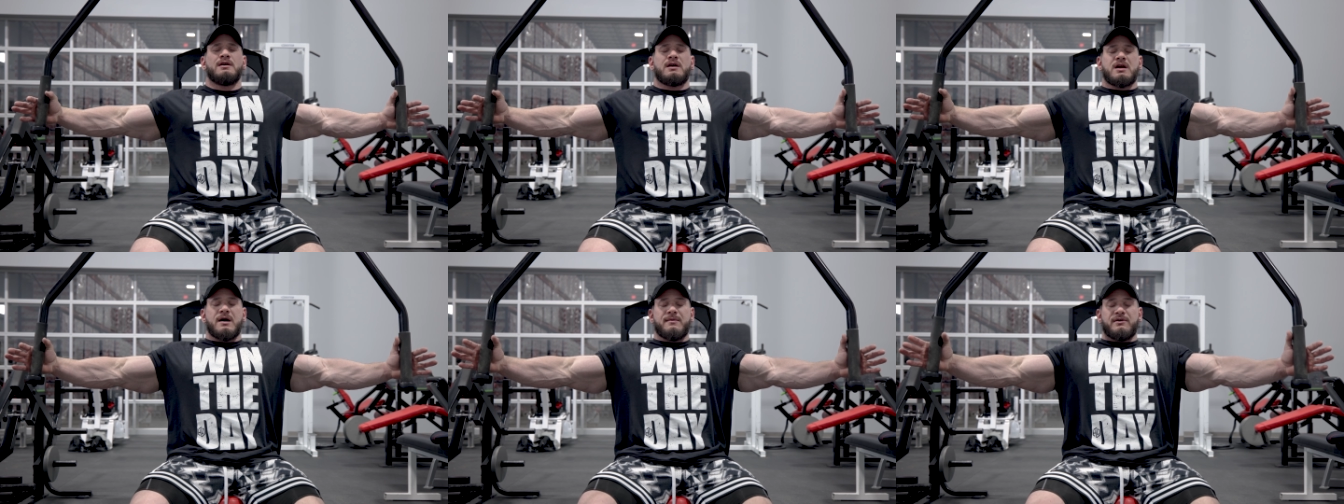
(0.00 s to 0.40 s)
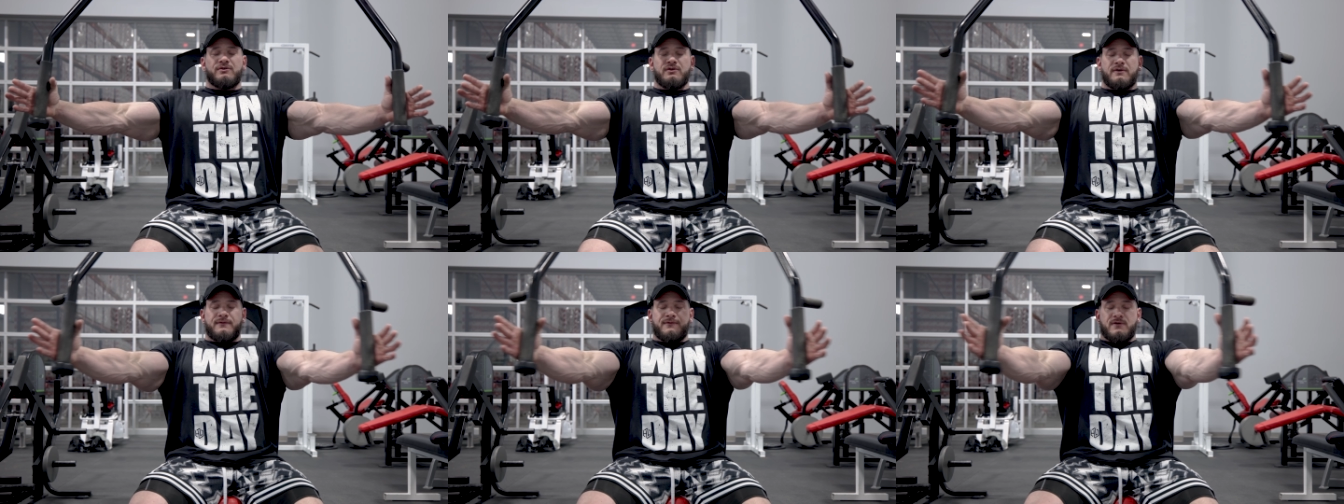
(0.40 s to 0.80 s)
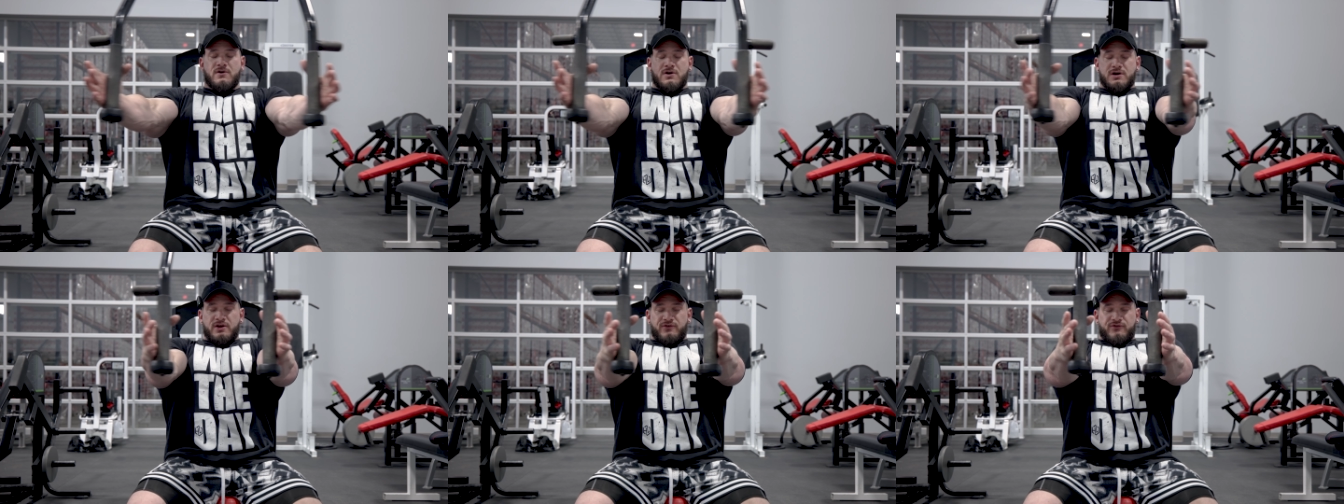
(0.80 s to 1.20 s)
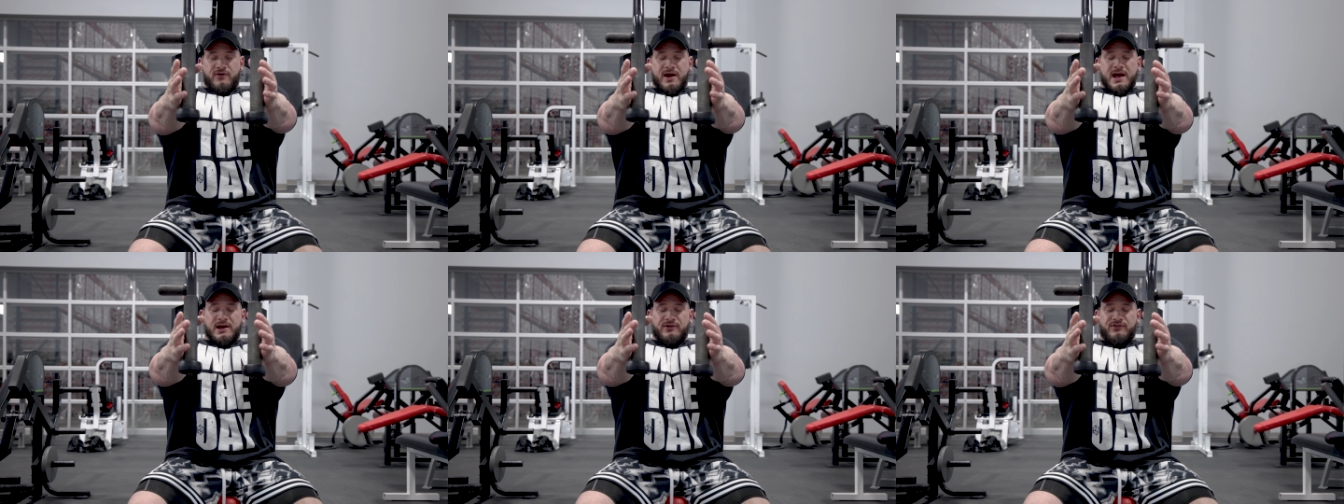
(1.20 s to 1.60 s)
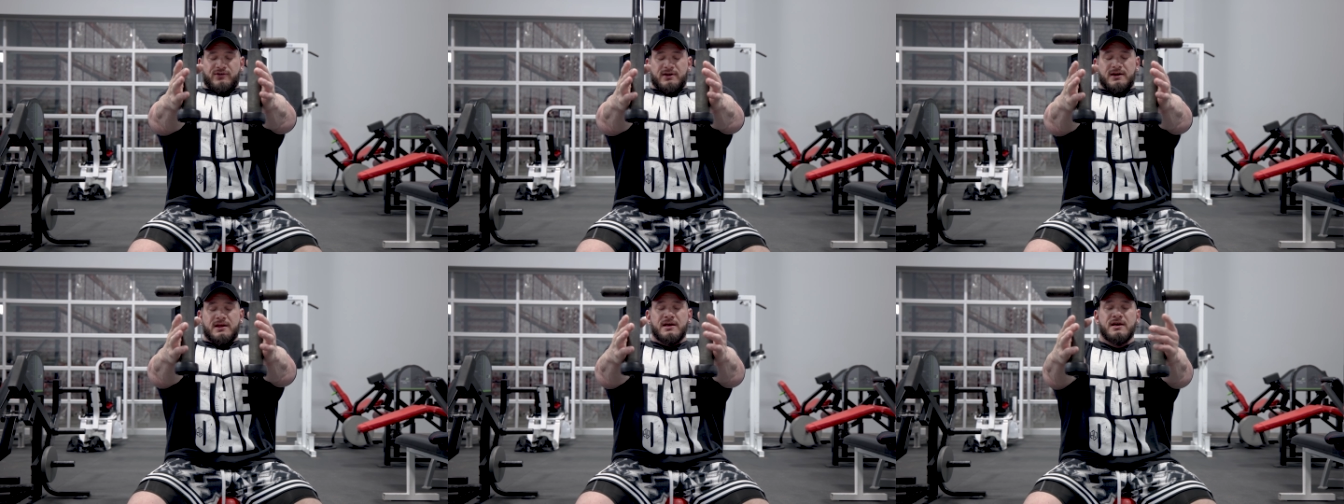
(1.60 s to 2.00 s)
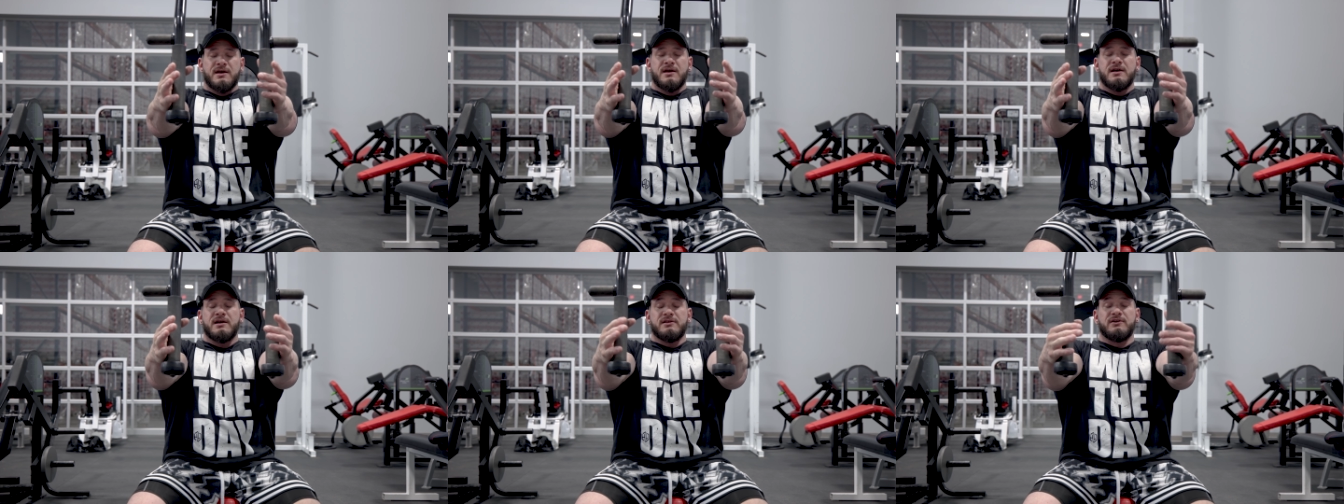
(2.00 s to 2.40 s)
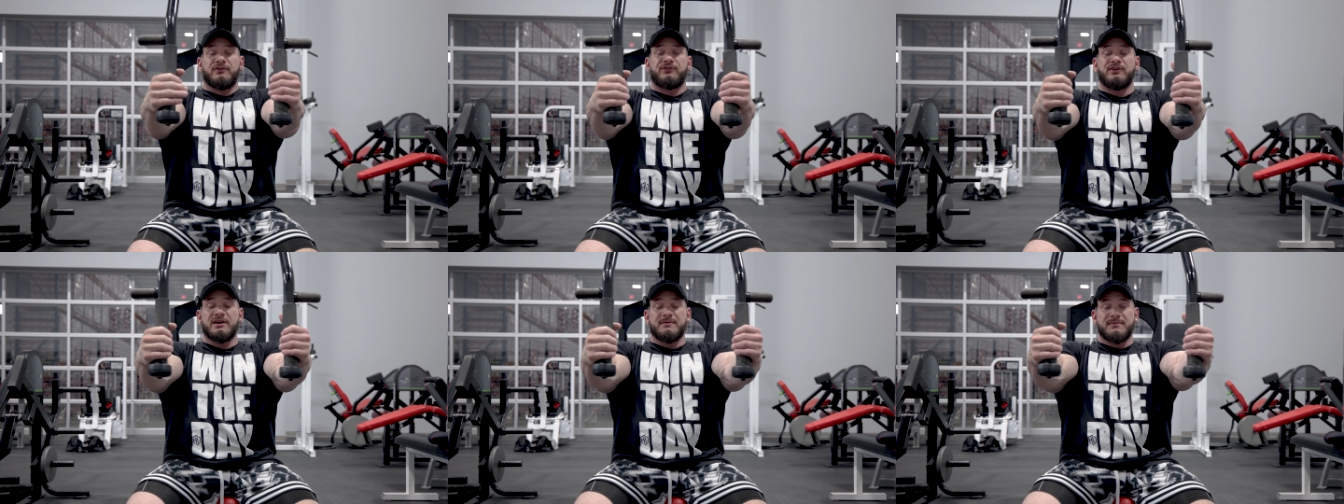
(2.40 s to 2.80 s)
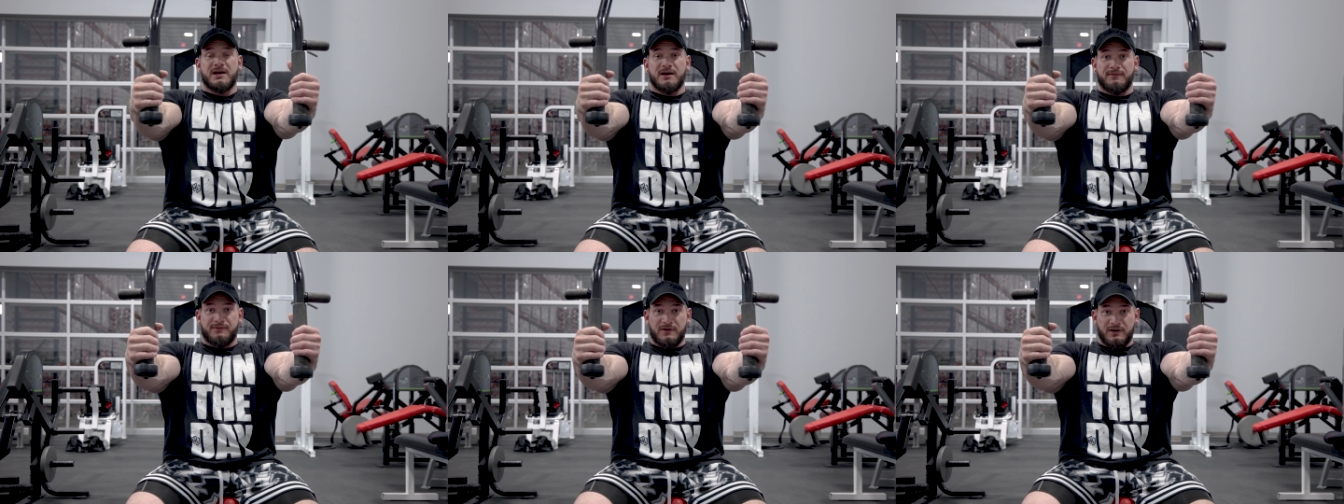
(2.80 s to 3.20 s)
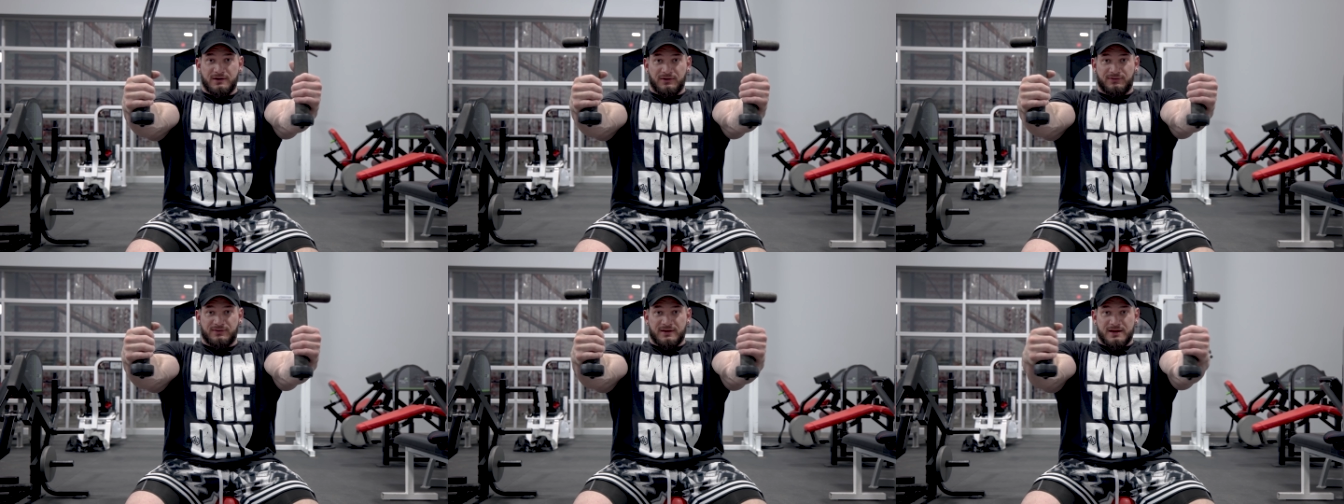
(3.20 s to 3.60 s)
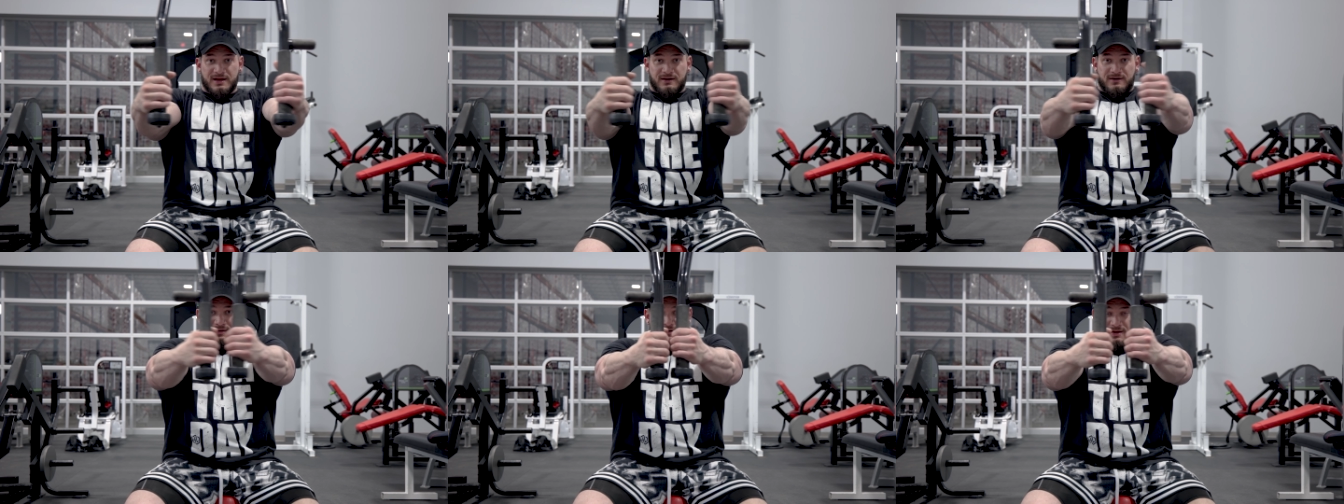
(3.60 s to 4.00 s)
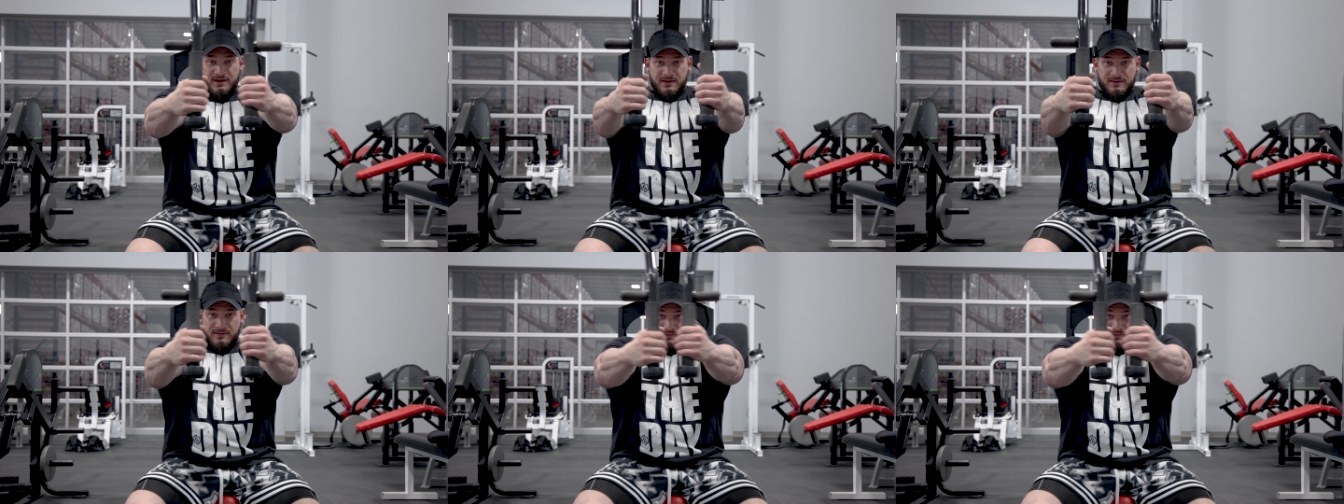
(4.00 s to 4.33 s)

coming to a full contraction. And you'll see I'm not focusing on doing